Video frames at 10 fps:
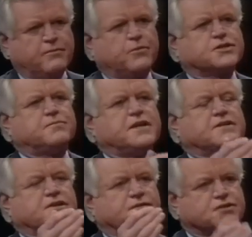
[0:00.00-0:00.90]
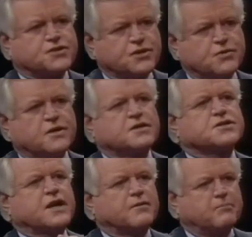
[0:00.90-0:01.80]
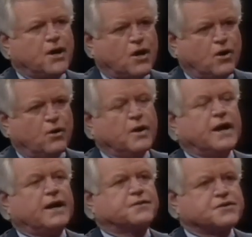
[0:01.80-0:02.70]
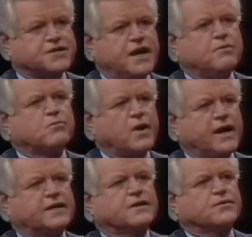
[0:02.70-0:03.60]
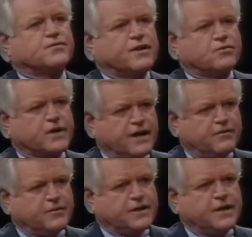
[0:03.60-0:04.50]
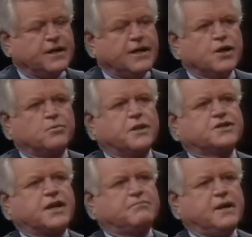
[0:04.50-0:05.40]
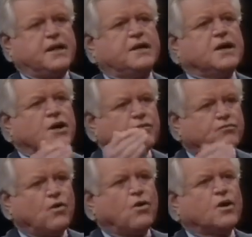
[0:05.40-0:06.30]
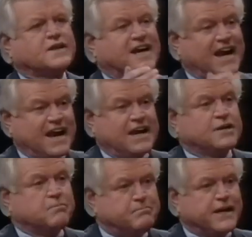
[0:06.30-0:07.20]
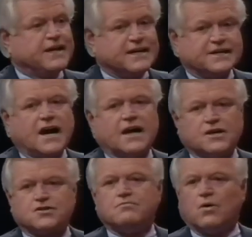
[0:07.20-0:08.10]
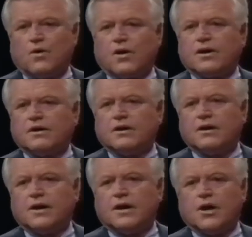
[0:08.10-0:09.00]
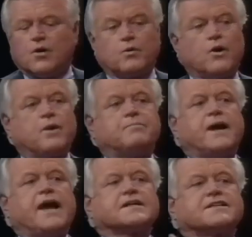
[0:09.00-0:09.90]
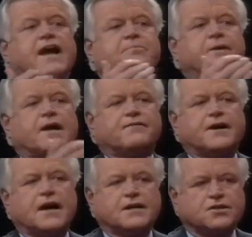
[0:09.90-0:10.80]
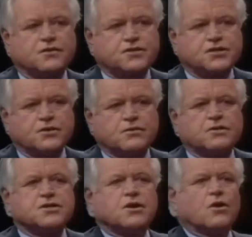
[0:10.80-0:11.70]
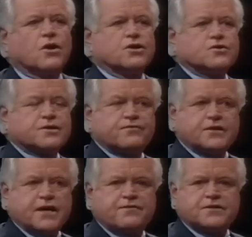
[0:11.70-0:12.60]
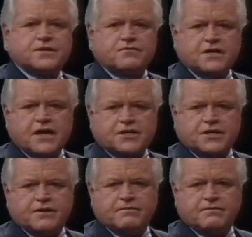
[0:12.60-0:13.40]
which means that the students can borrow at the same rate of the federal government, which can mean $4 to $8 billion more, will we pass that benefit on to the students or use it for deficit reduction?